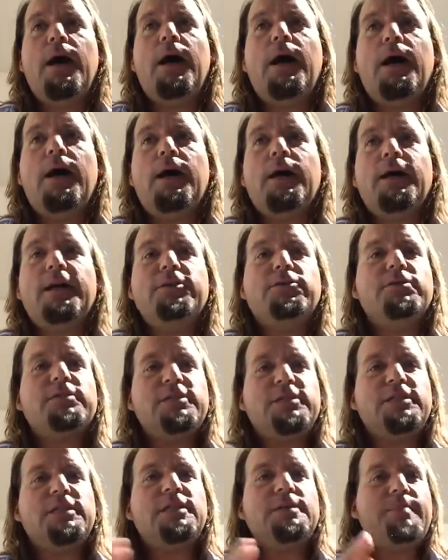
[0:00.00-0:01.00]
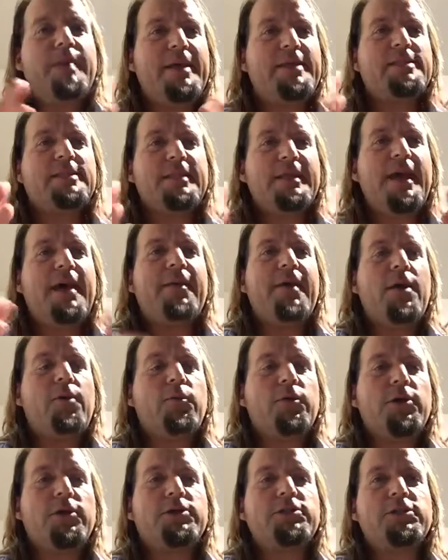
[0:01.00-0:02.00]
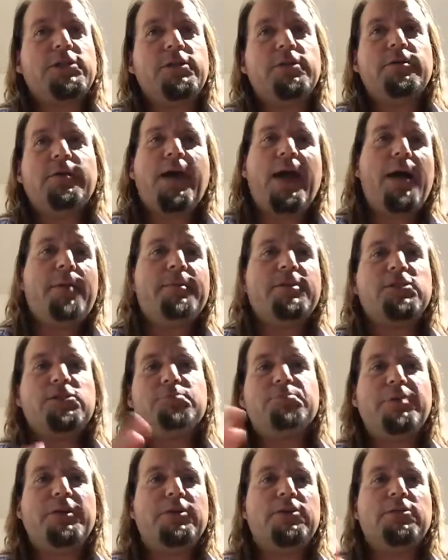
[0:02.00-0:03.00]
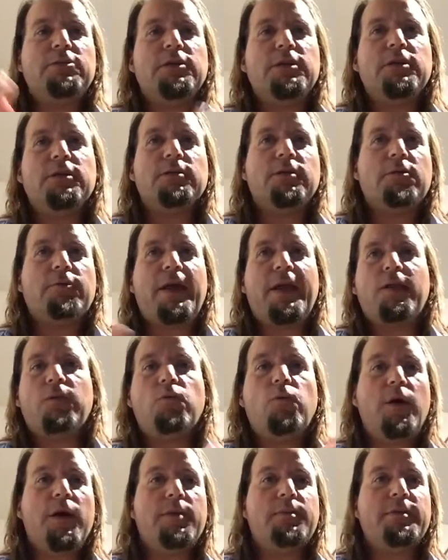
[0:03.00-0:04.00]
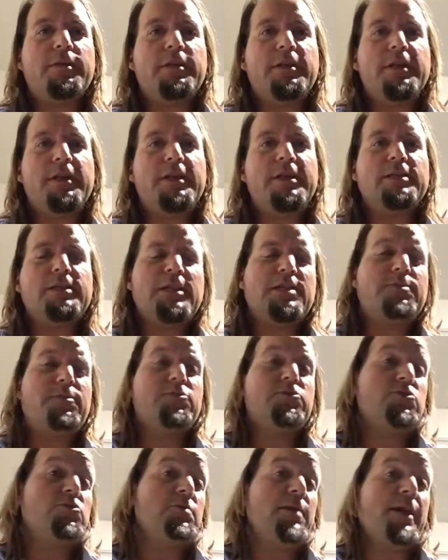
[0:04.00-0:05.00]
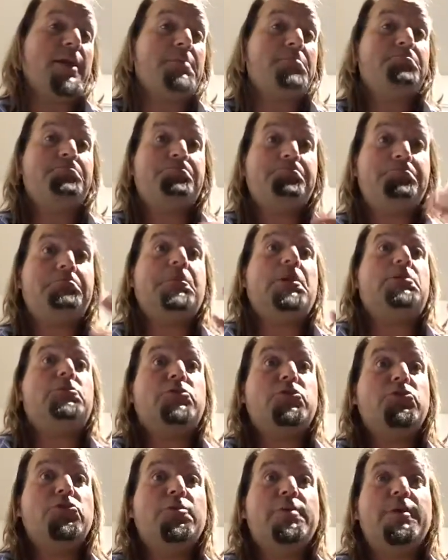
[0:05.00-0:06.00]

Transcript: And you can see basically how that works, how much build a rank 1 ability is as opposed to a rank 2